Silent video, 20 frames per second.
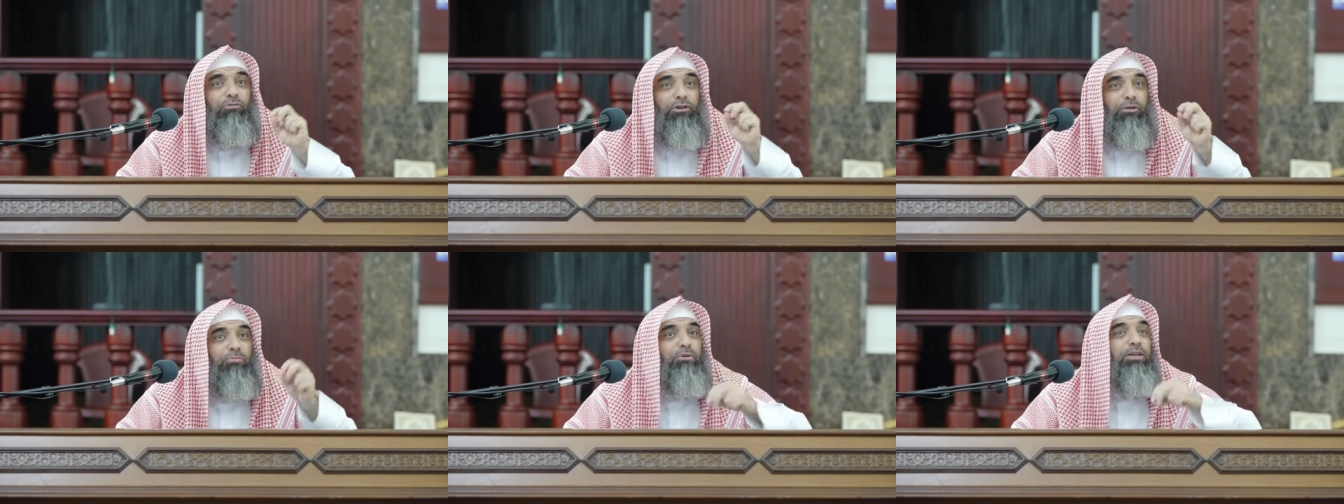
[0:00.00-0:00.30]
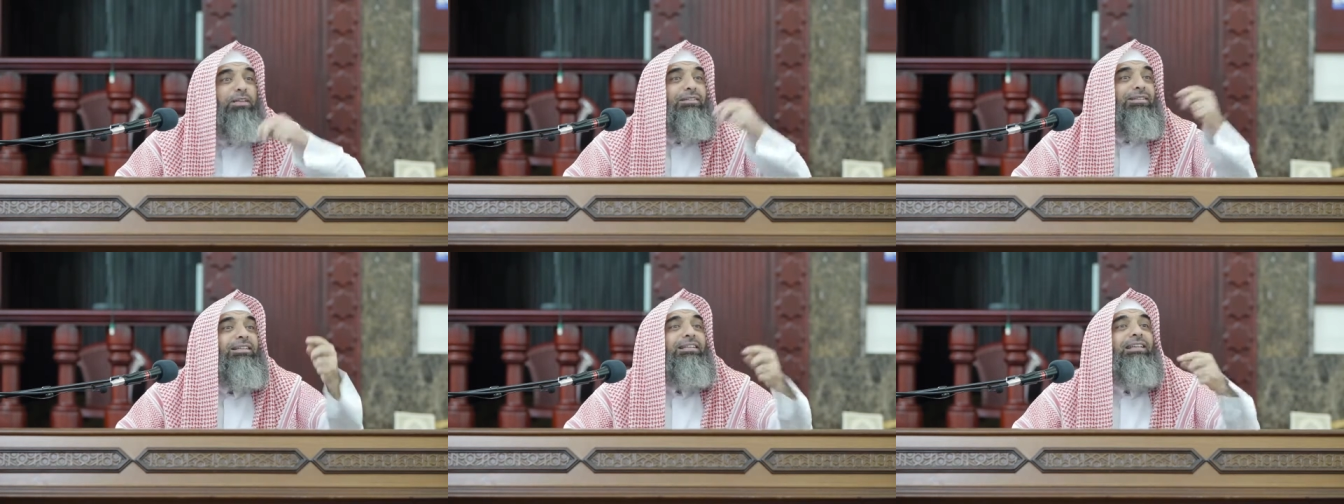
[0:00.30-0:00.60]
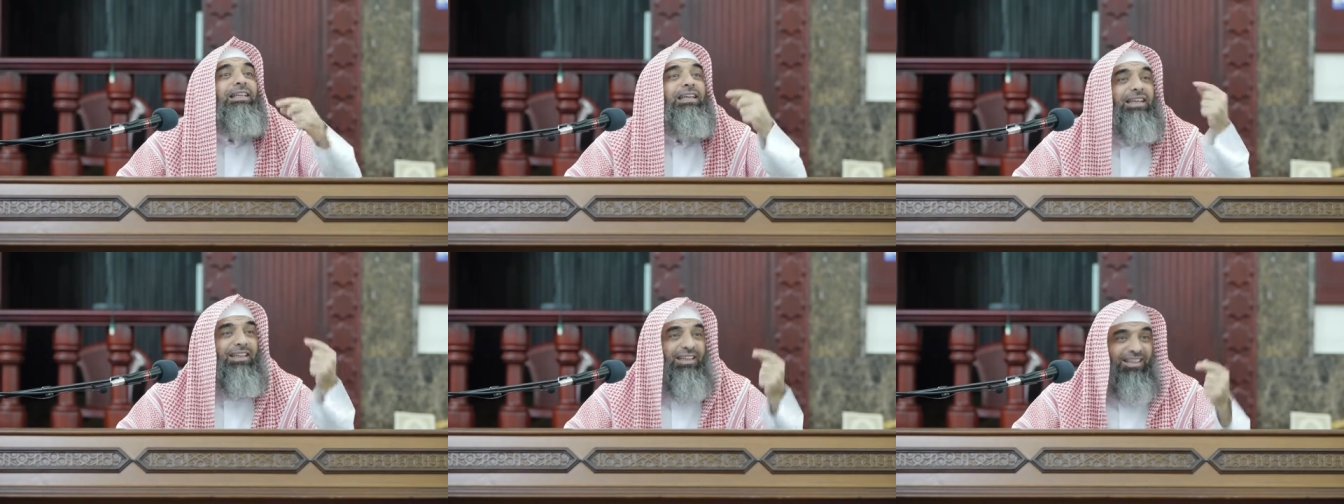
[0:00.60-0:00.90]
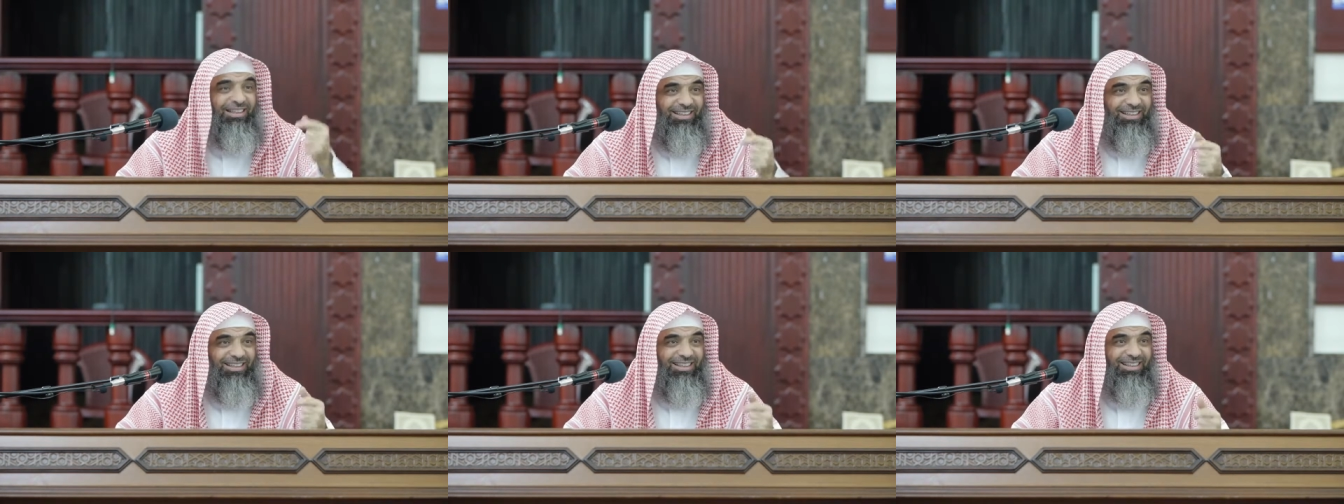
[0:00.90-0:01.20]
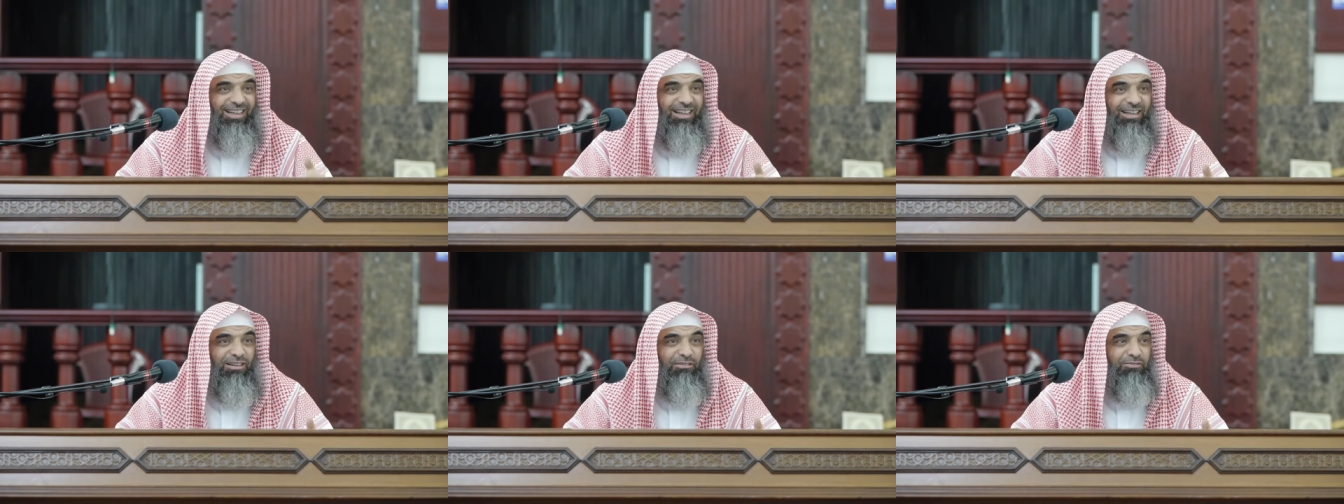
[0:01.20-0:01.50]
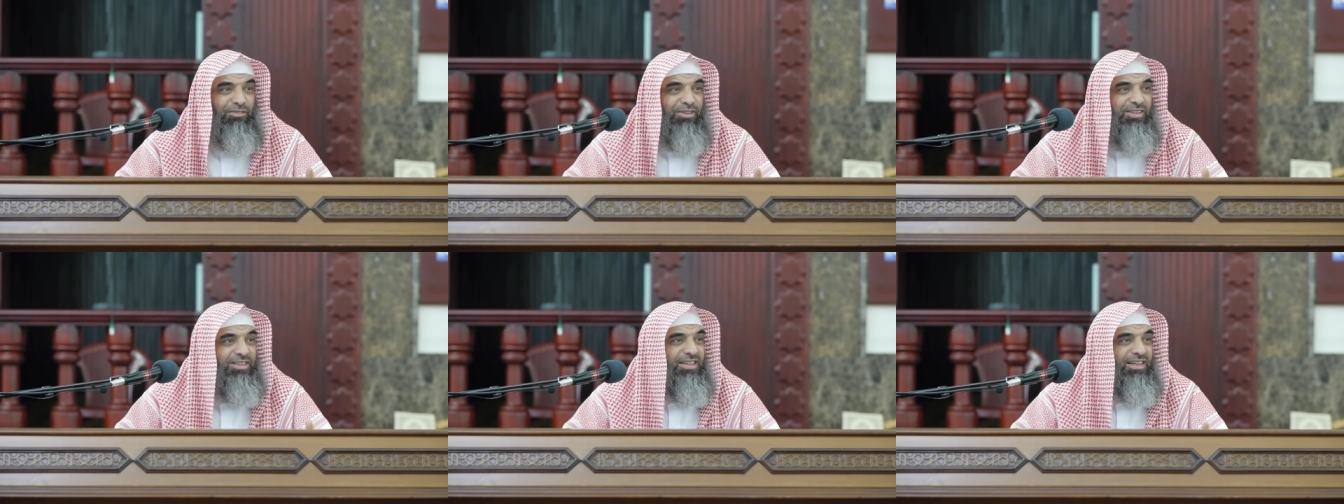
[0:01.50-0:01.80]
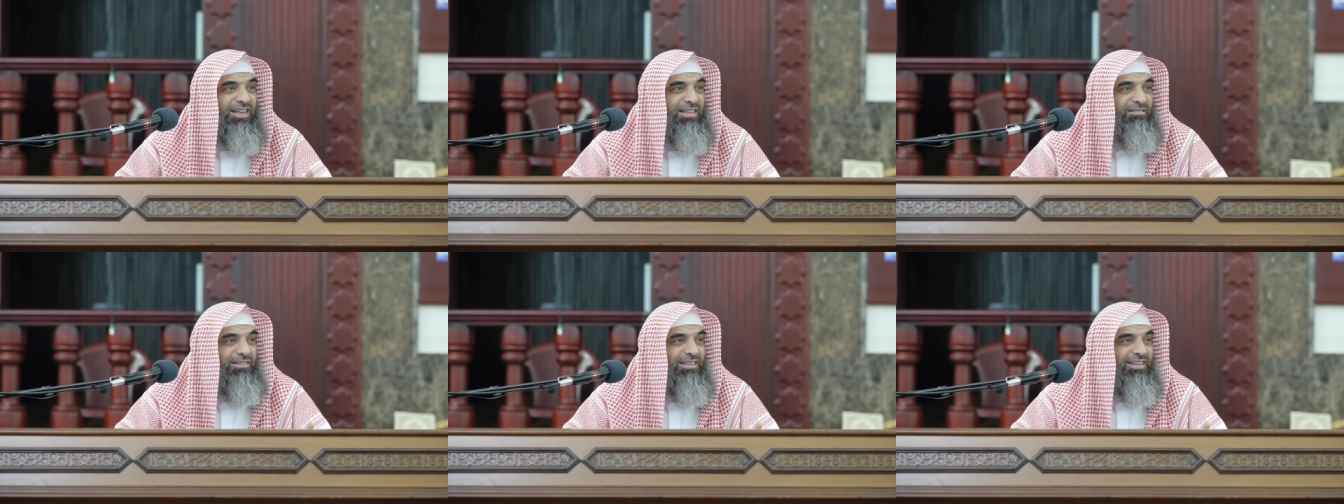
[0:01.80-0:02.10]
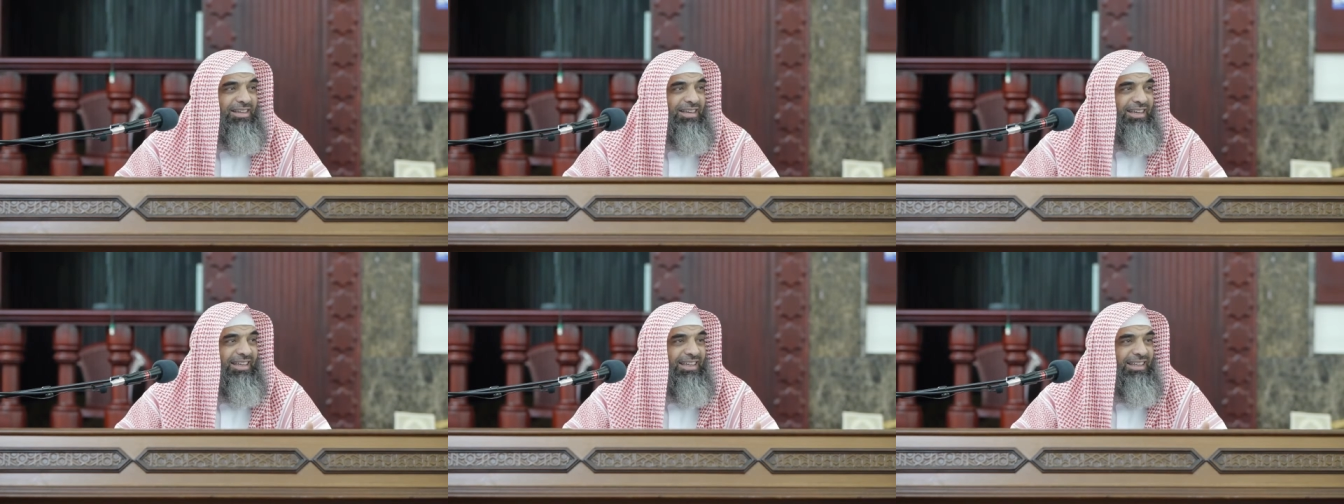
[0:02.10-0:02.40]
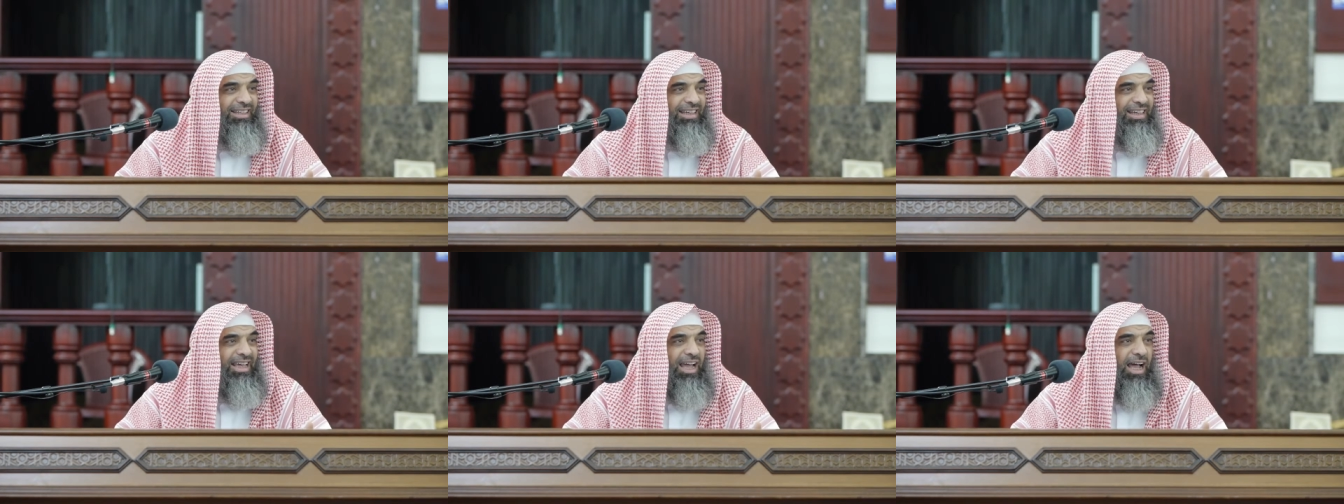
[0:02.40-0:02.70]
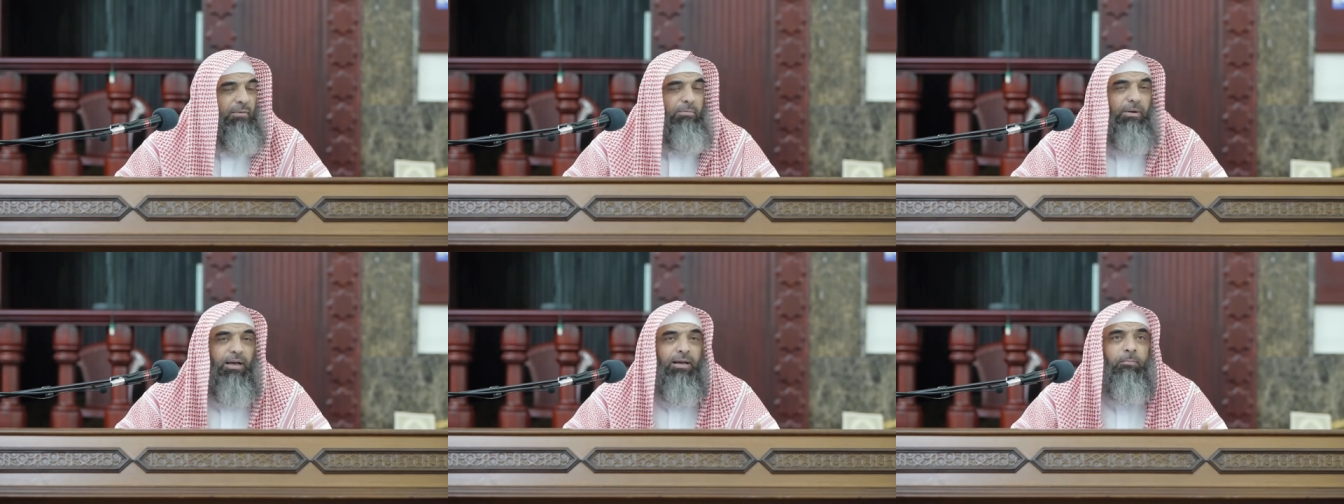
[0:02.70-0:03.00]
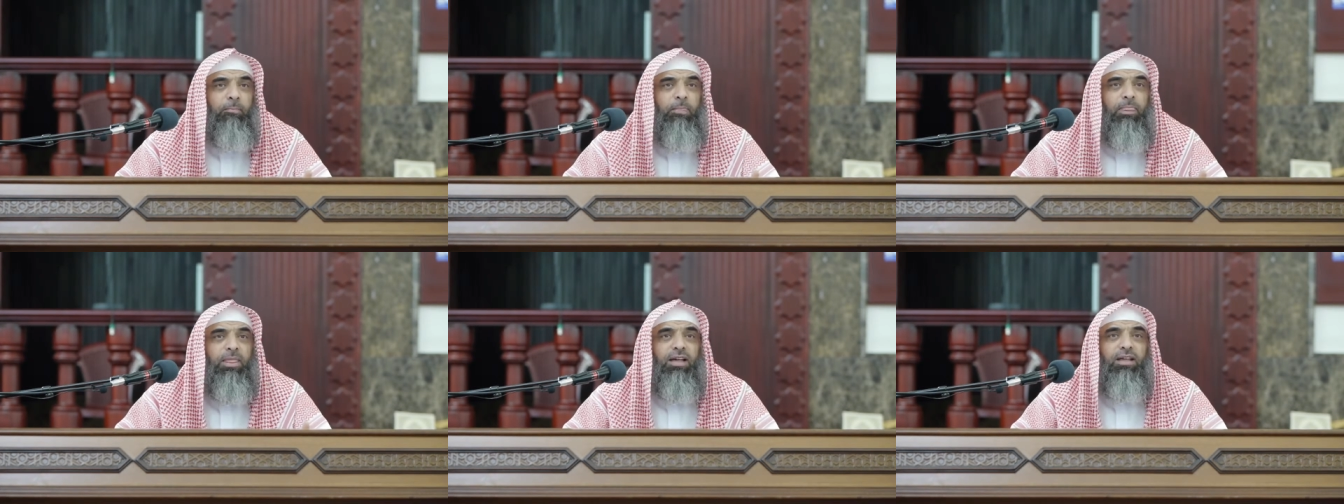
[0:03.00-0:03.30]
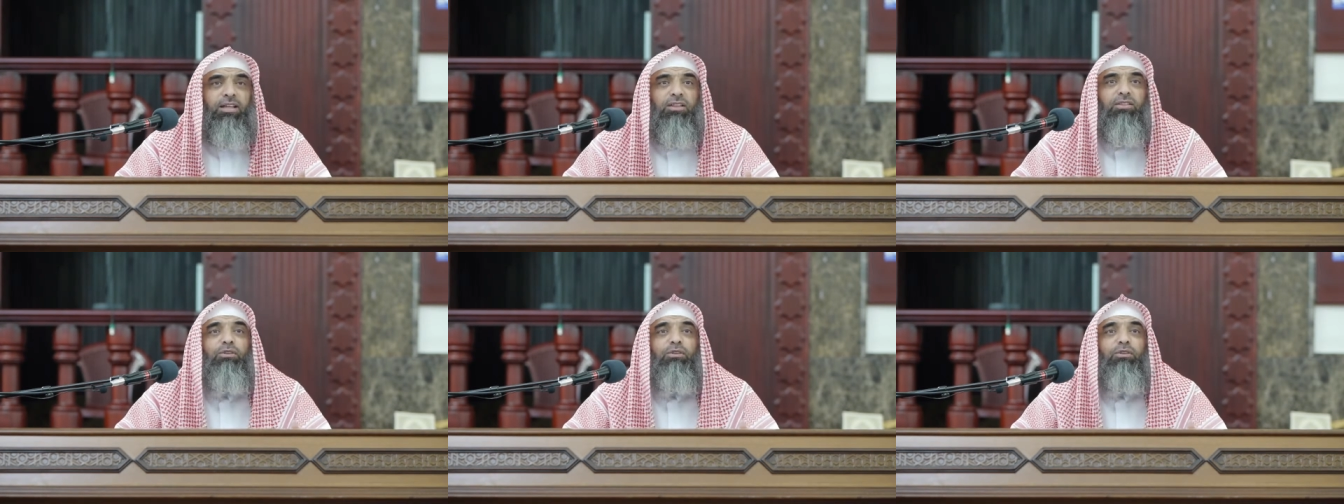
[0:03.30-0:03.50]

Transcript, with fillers: repeatedly uh, visited the, the Kaaba,